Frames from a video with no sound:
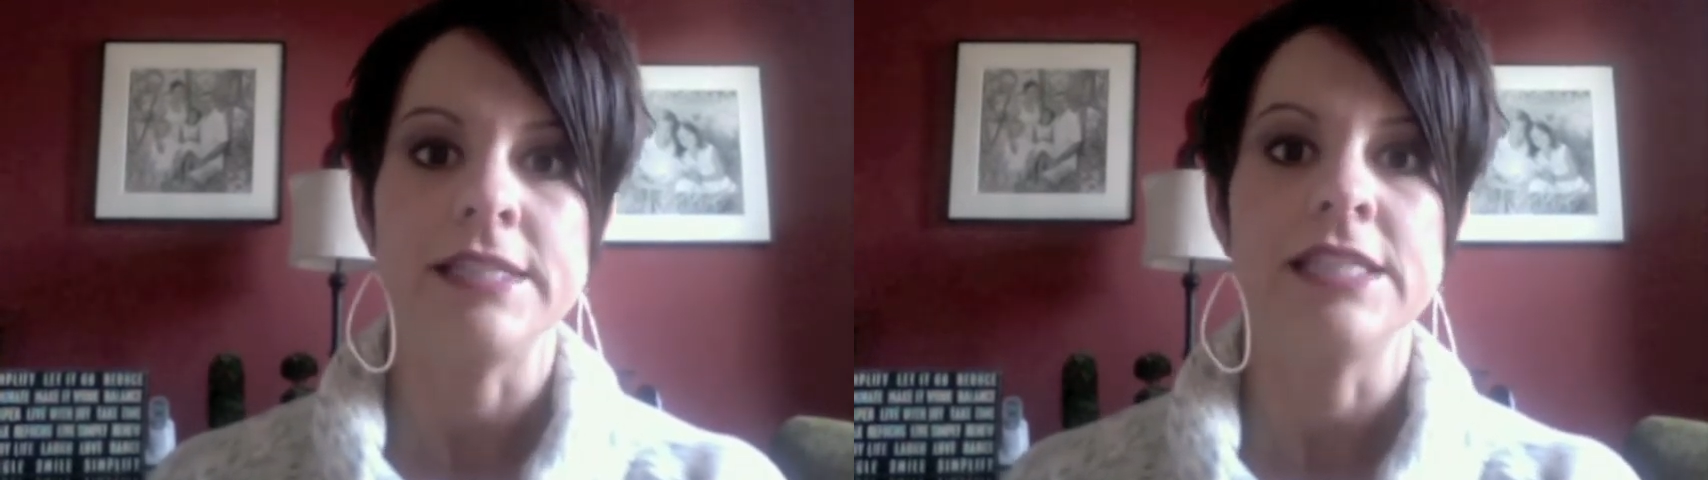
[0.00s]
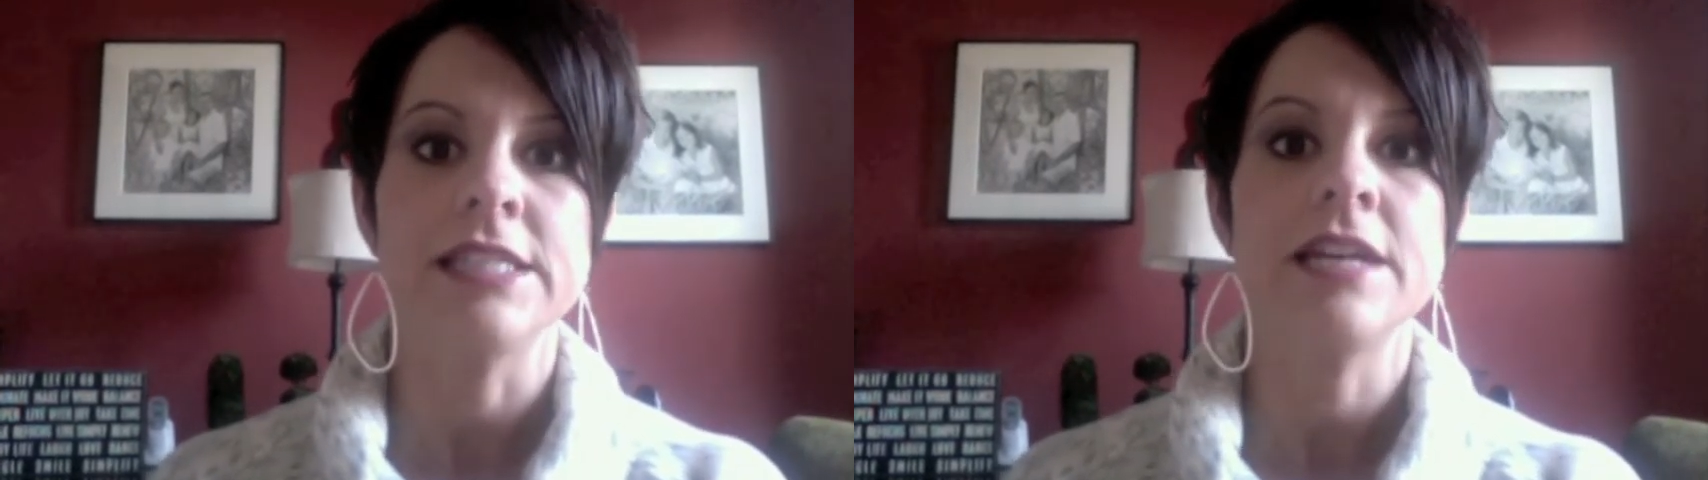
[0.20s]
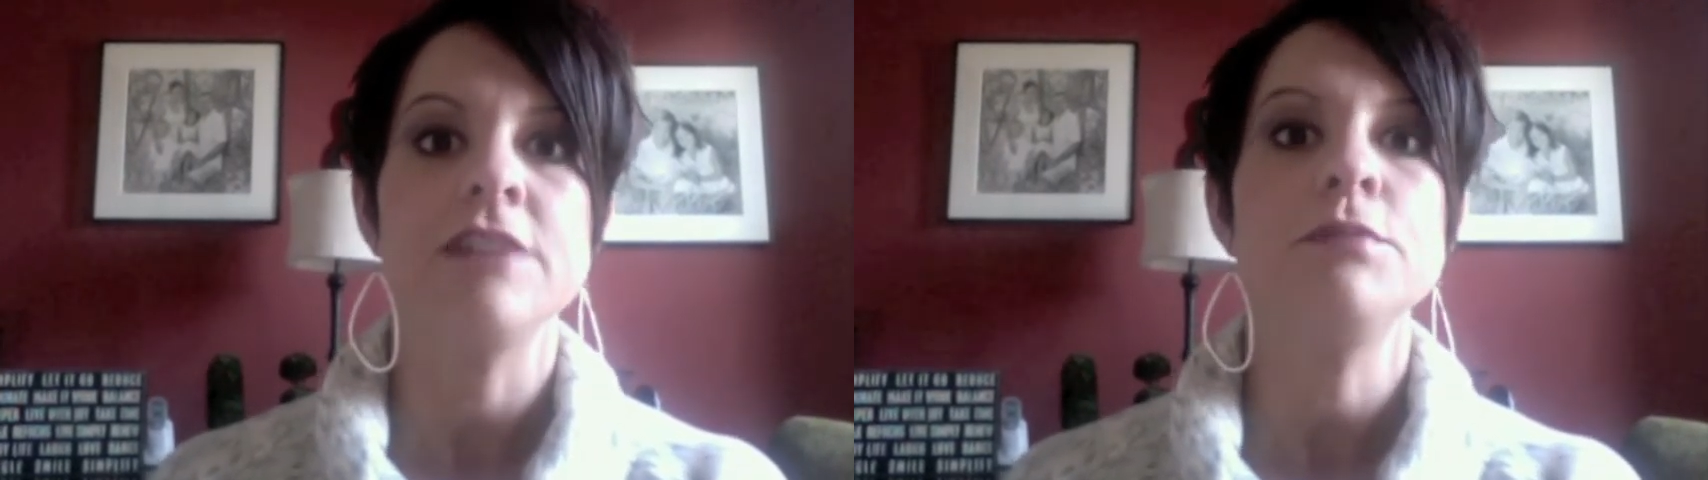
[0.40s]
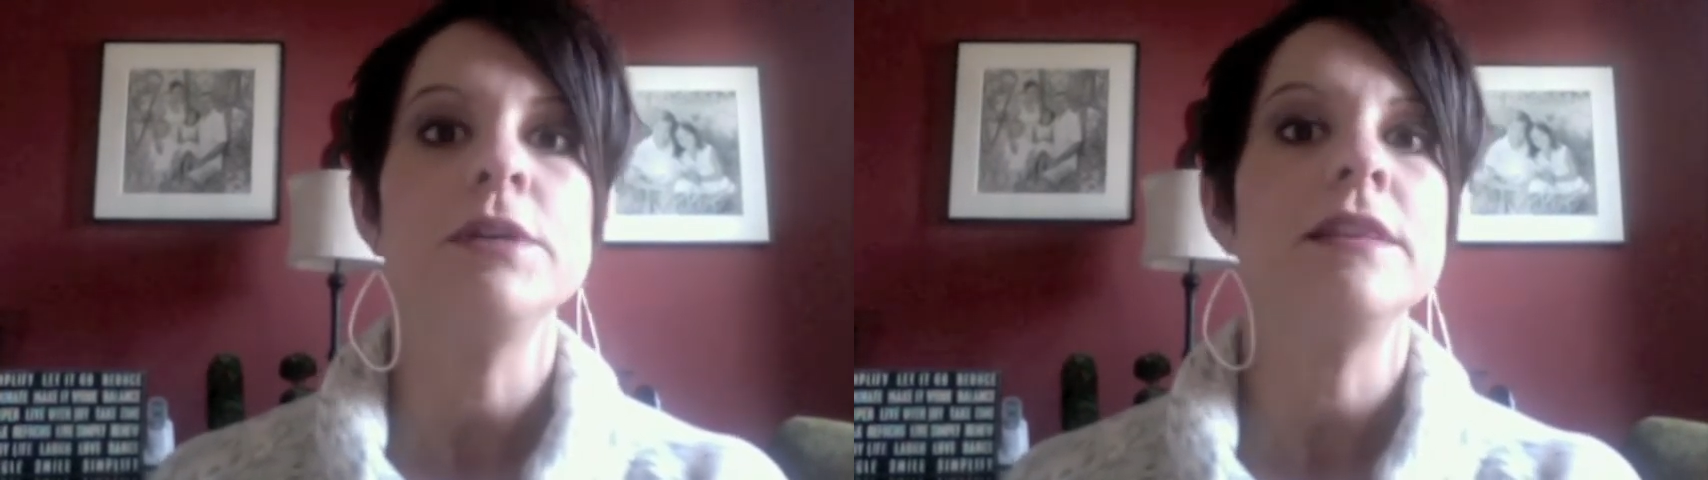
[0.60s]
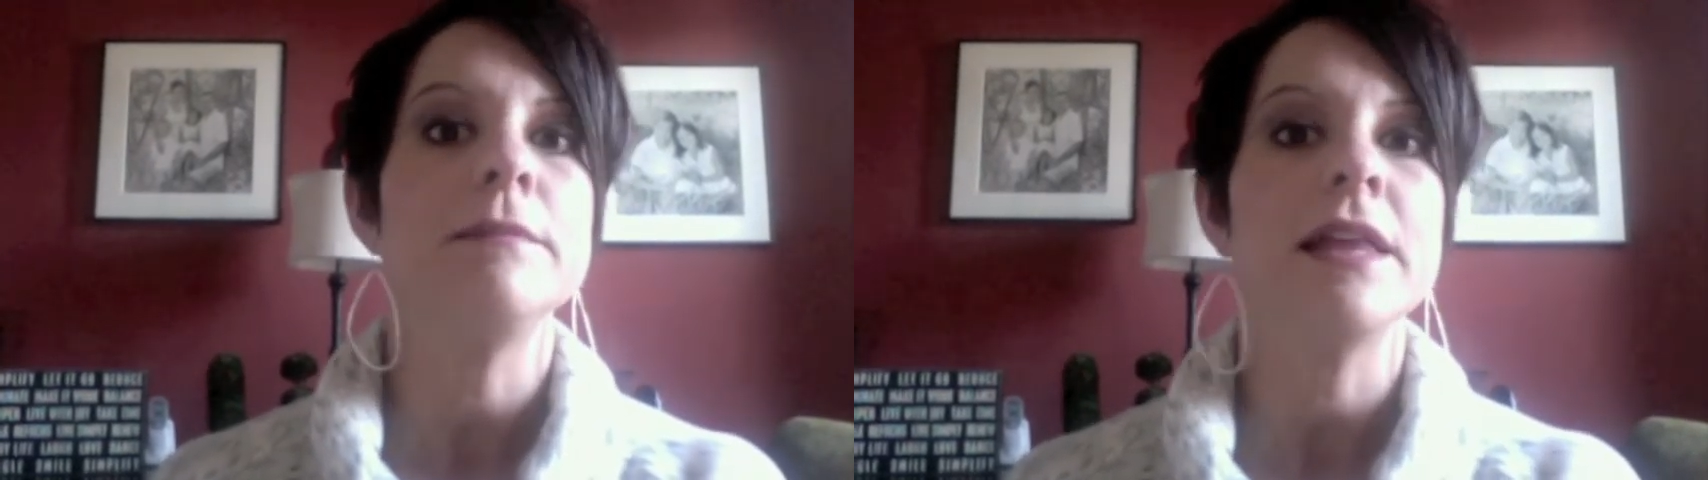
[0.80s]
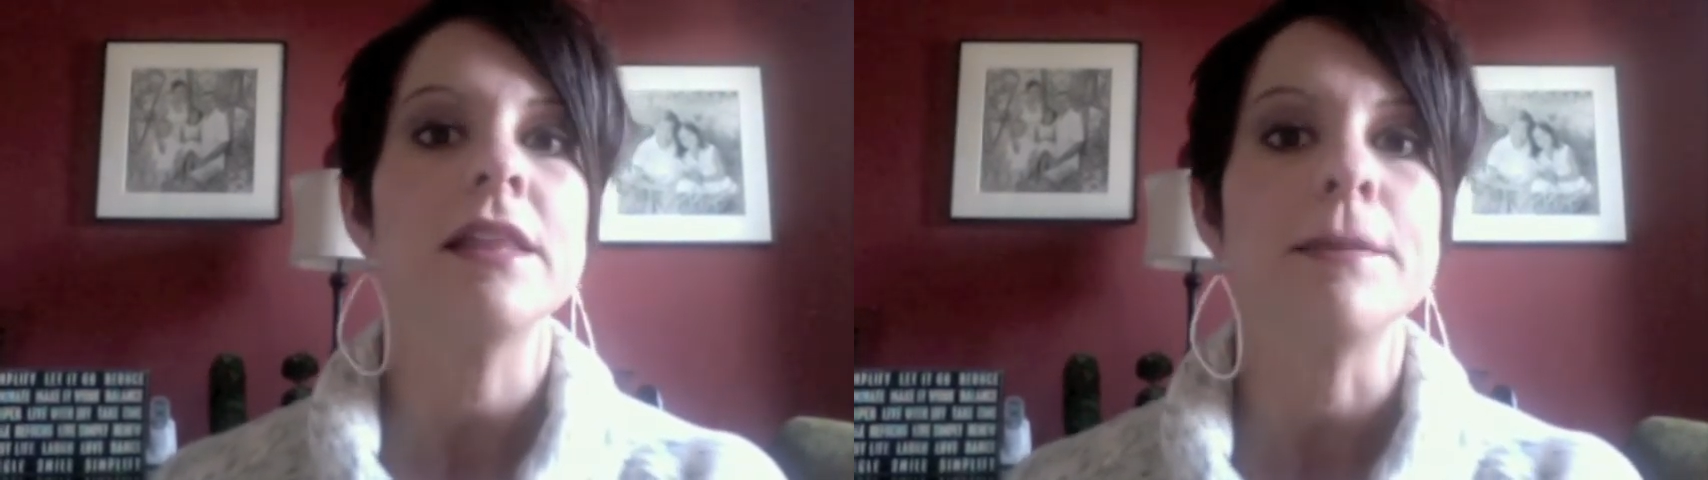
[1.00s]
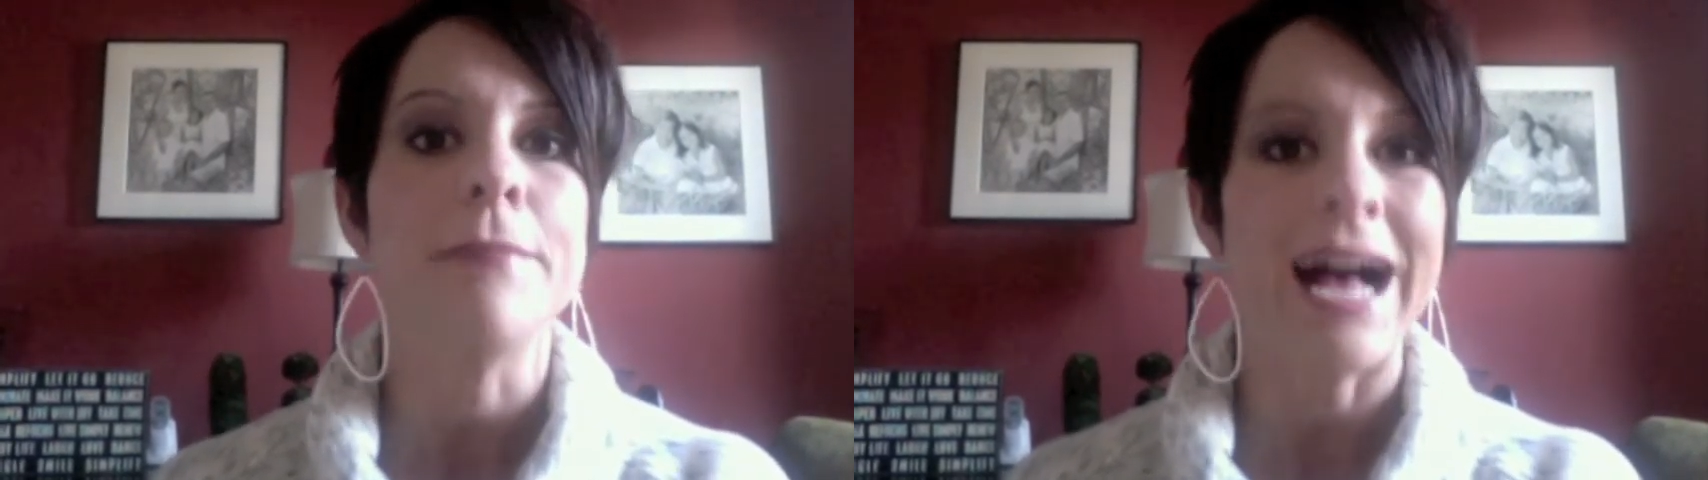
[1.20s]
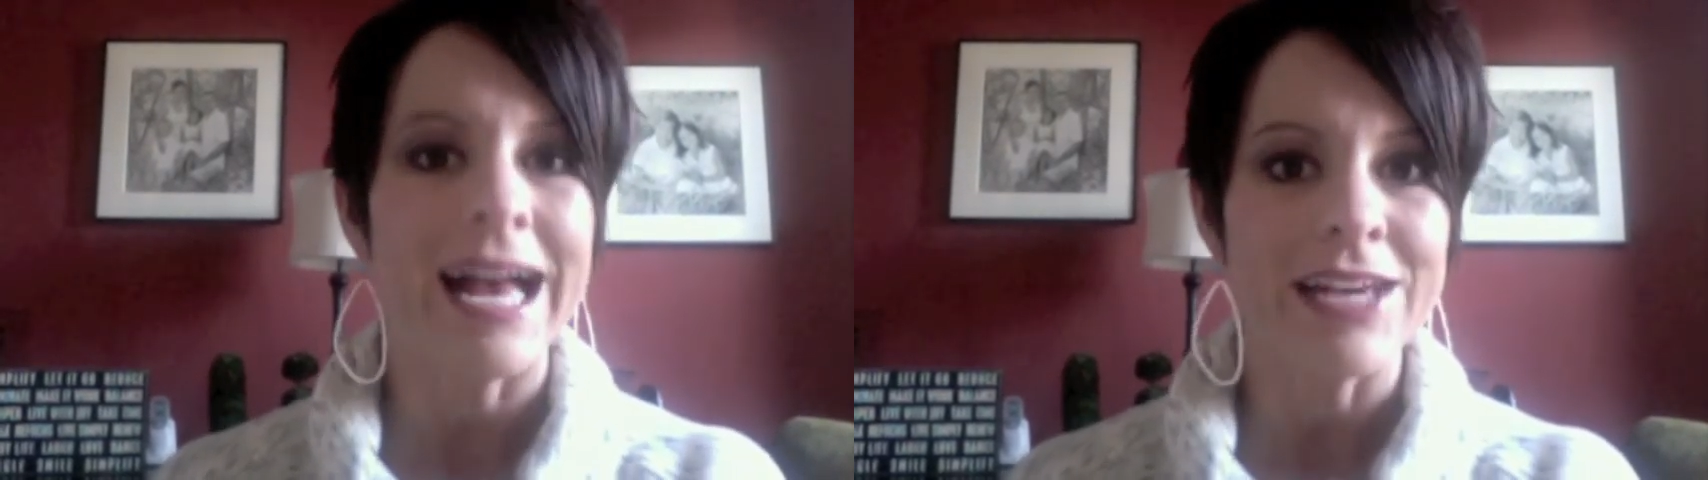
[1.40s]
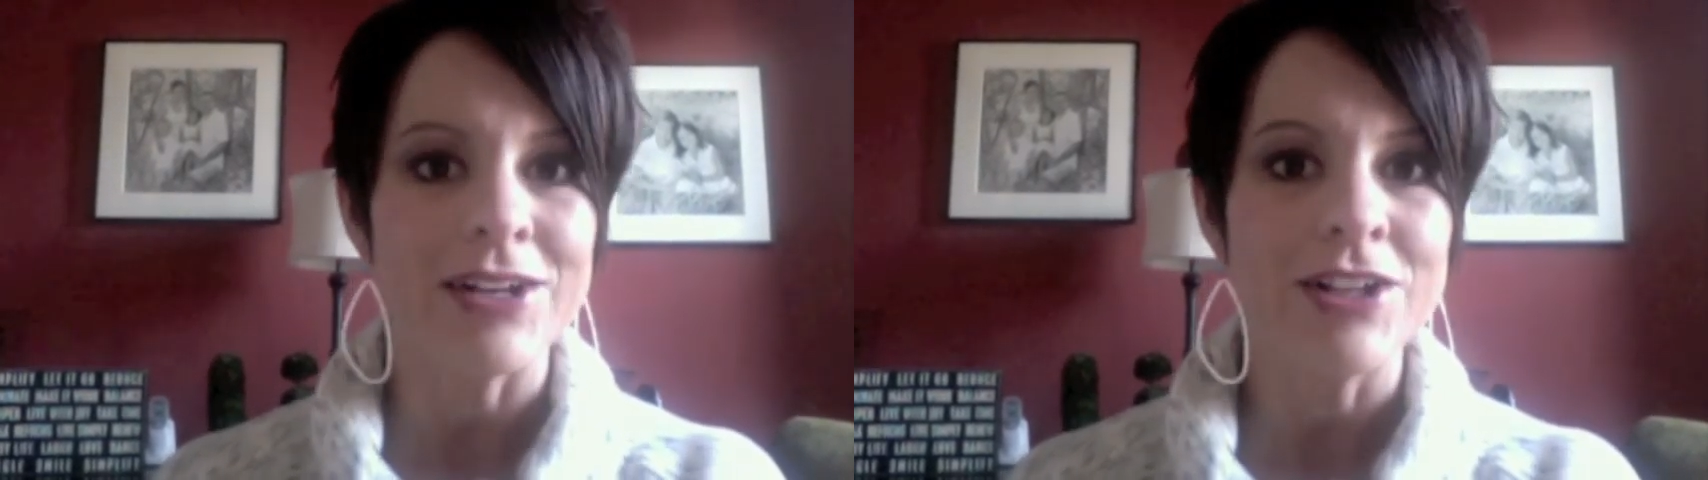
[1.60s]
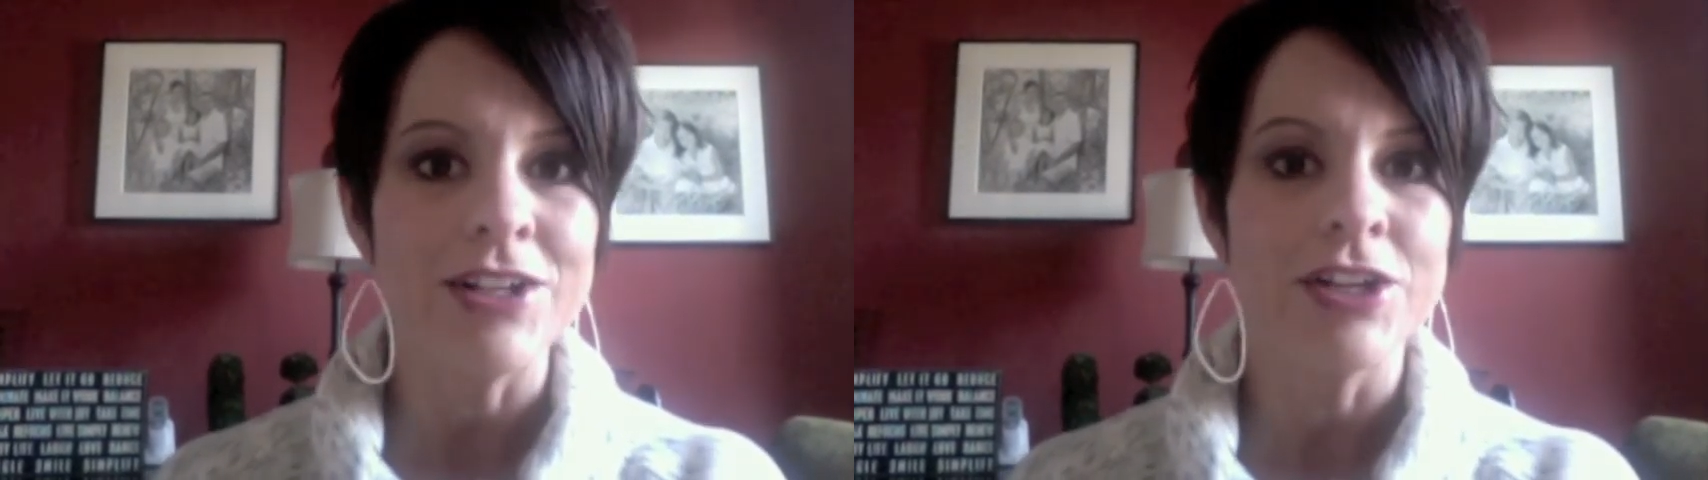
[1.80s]
Instead of putting the mail in a
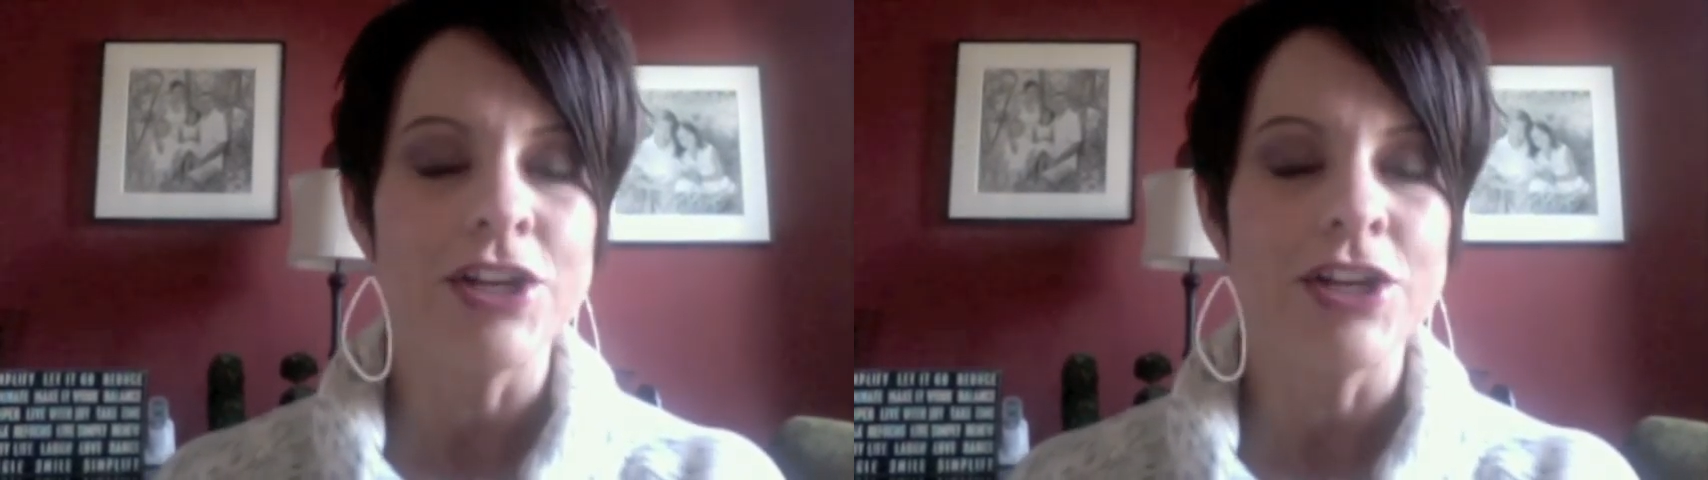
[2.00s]
pile,